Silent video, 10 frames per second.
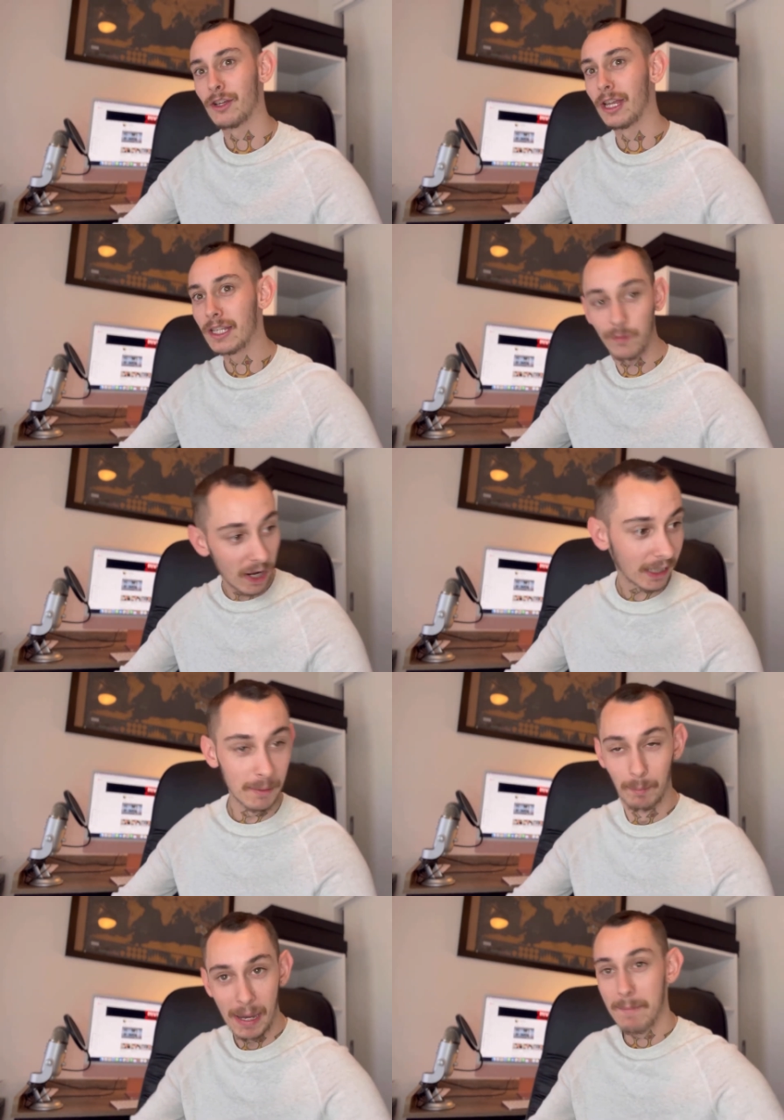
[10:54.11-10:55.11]
Let's fucking
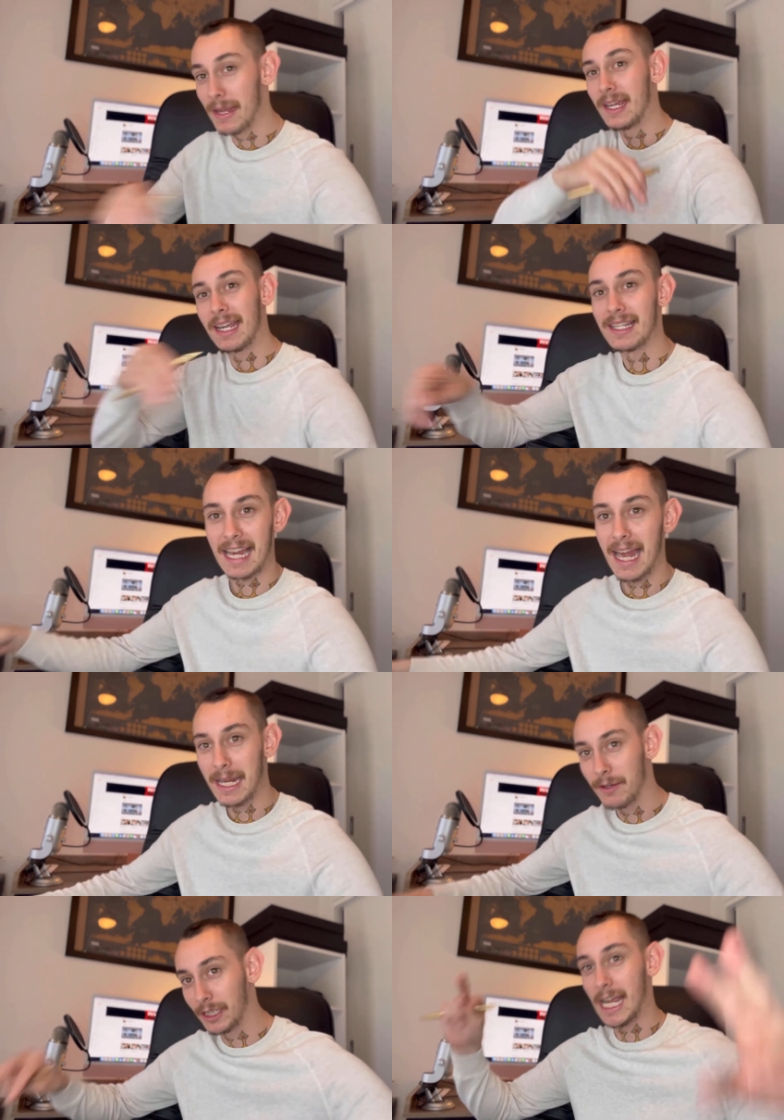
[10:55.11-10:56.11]
pit me against any
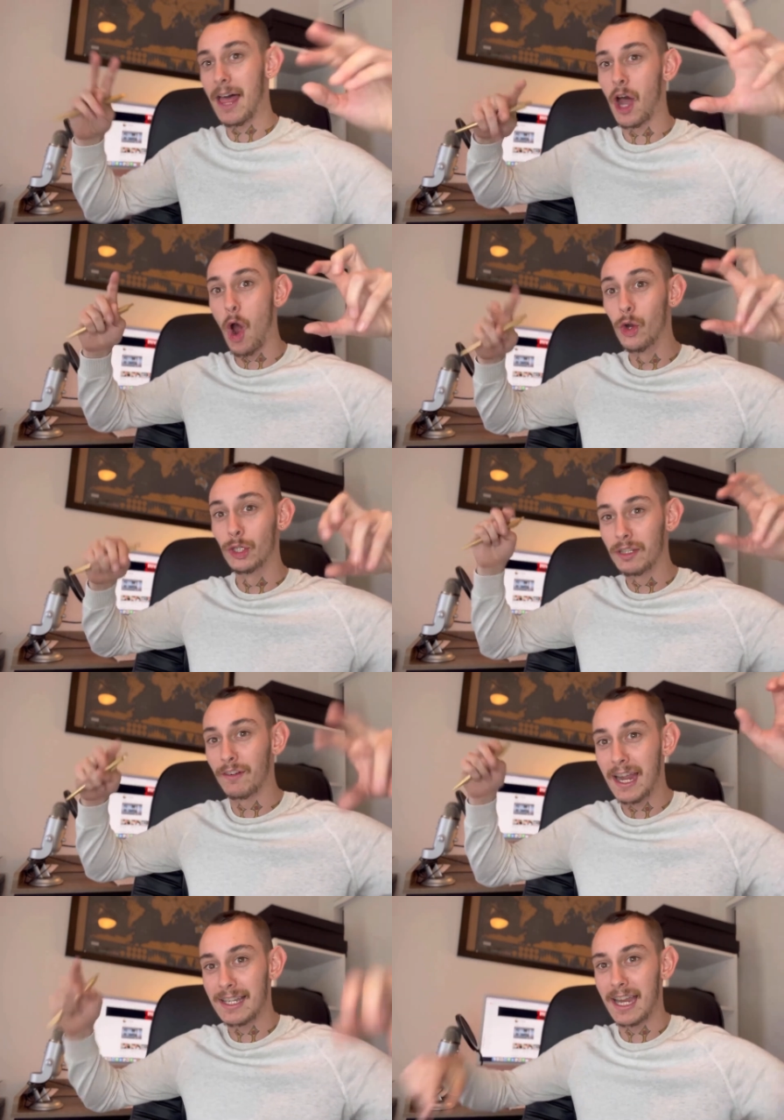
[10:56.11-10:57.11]
of the other
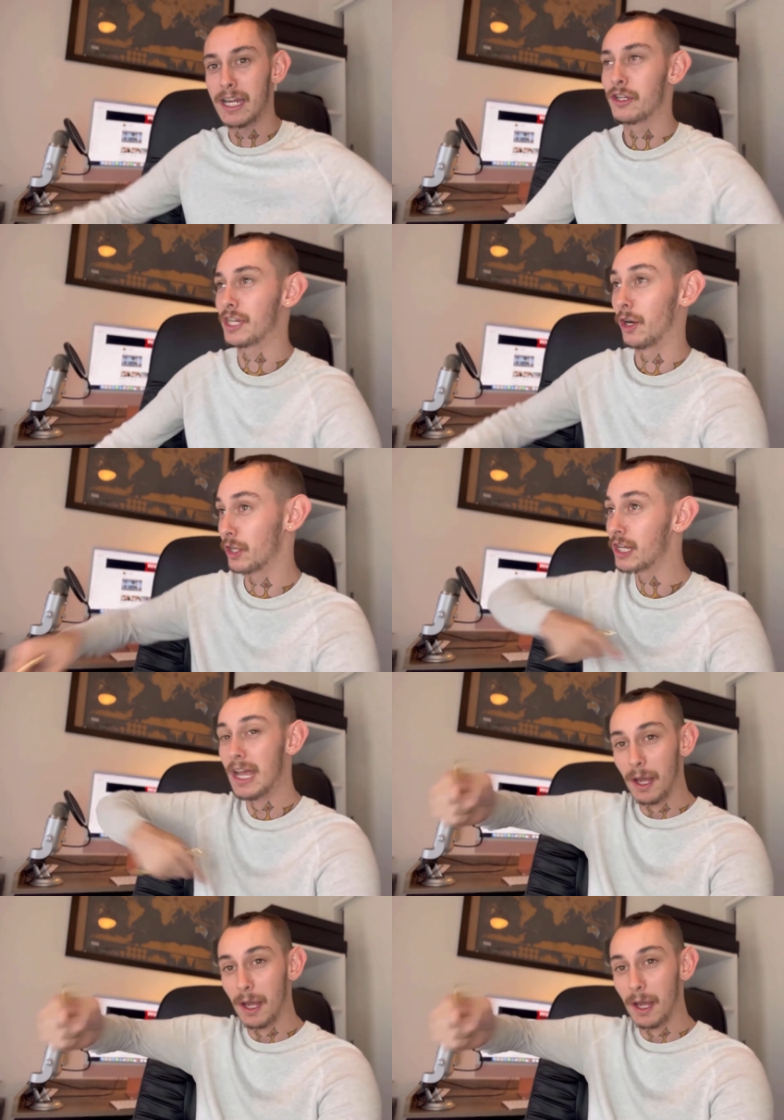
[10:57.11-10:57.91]
OnlyFans agency owners.